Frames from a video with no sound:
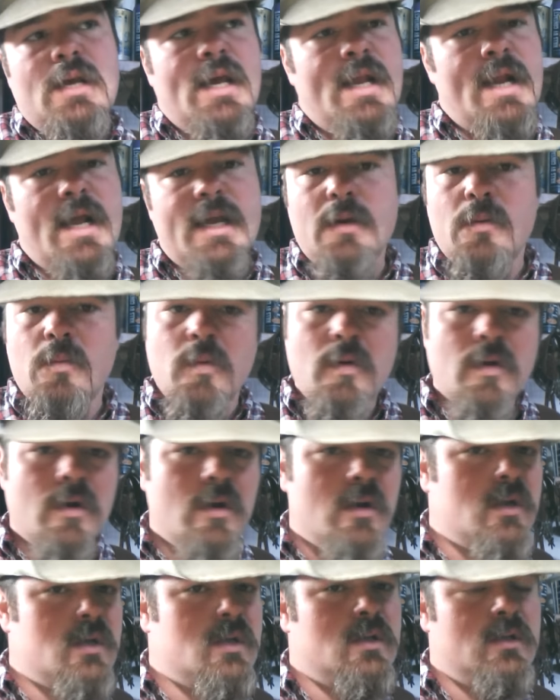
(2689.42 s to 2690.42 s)
and I could
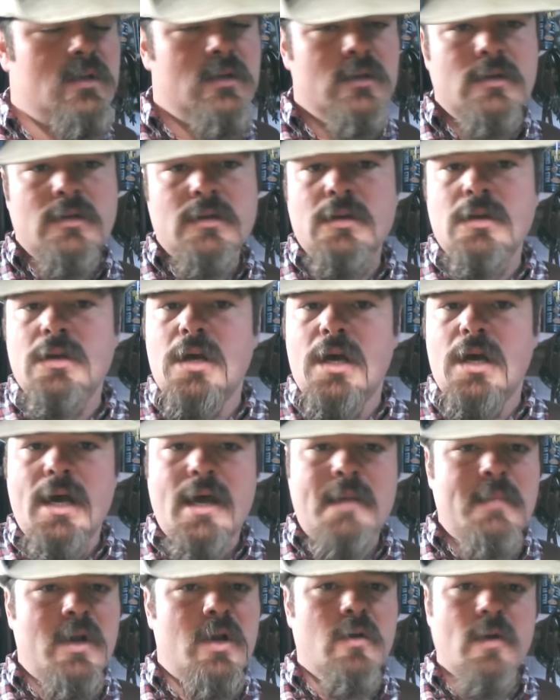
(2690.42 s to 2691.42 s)
work. I
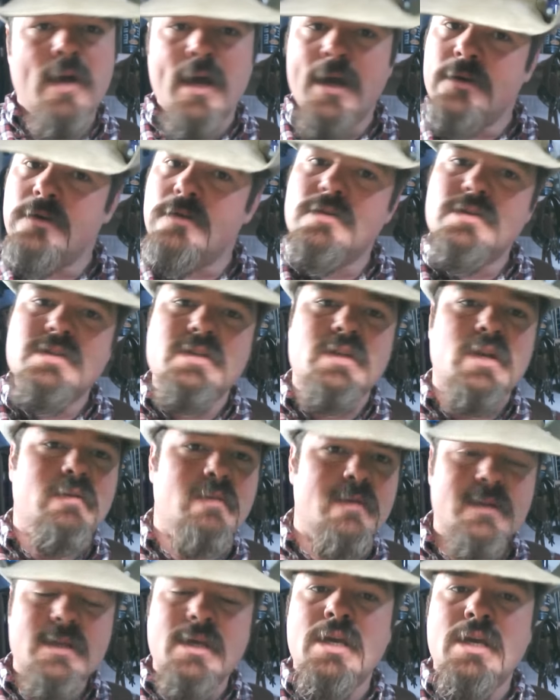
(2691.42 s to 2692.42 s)
had my grinders and
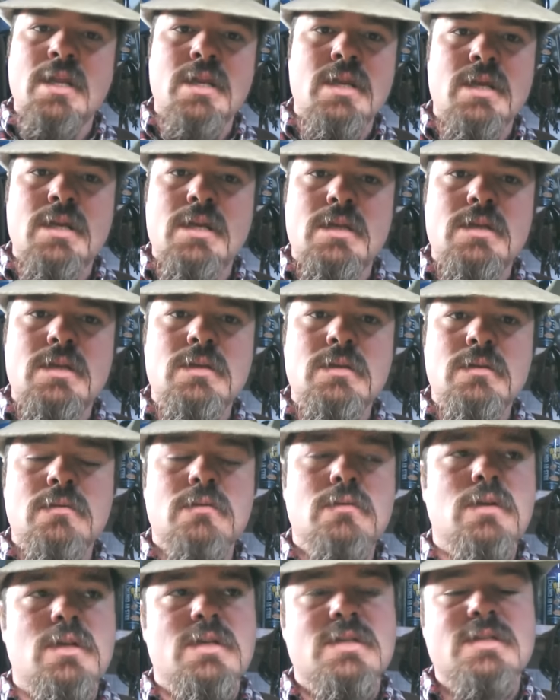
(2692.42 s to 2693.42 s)
everything I needed.
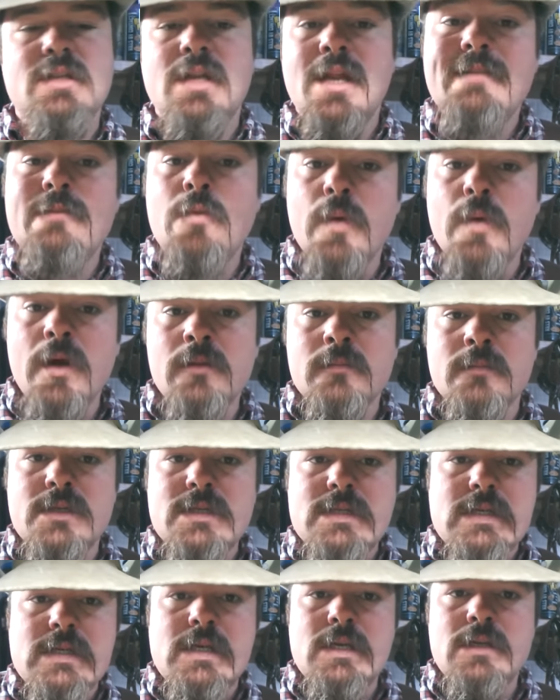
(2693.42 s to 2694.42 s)
Just didn't have a welding
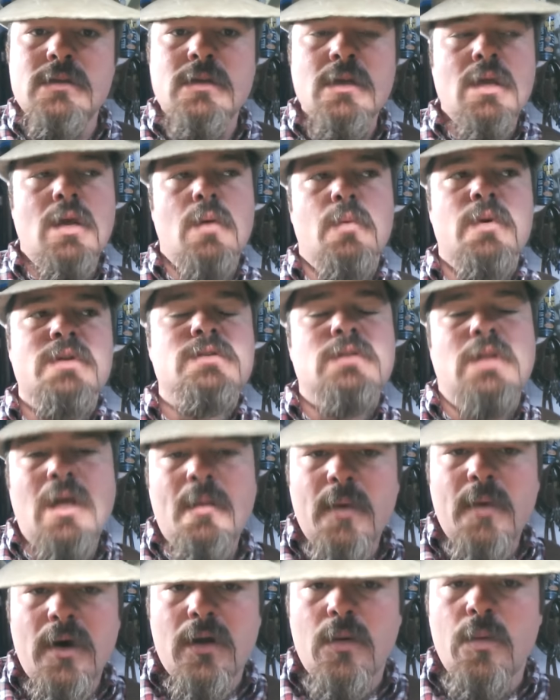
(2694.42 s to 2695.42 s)
machine. It wasn't until
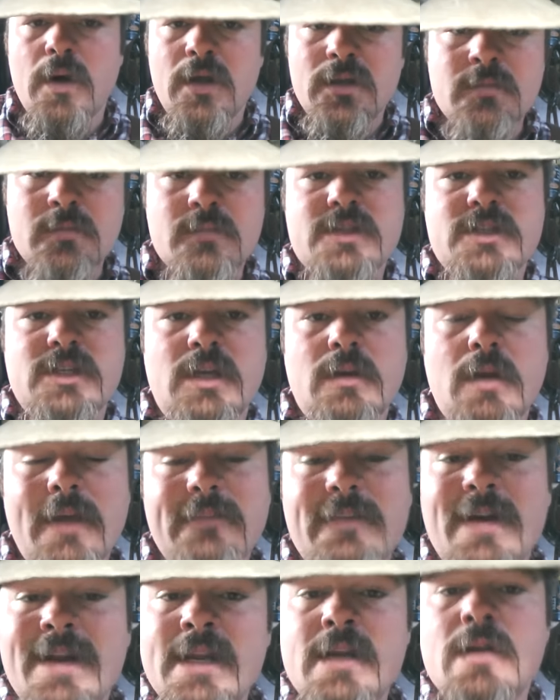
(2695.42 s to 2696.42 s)
I bought a welding machine.
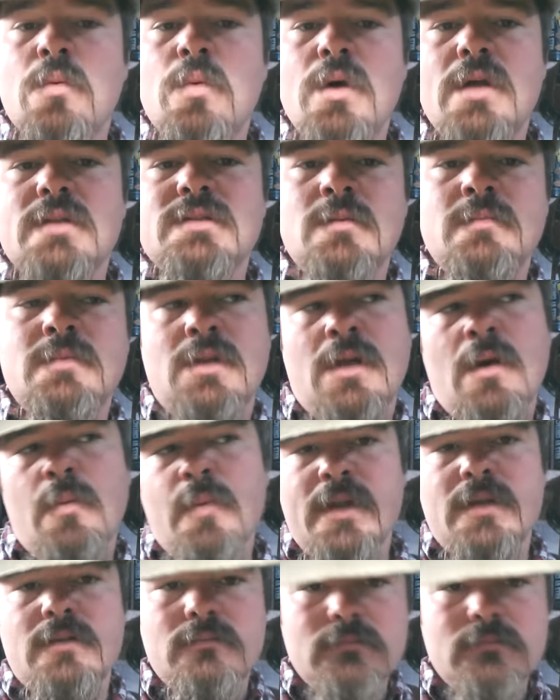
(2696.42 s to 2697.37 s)
If I needed to weld something, I went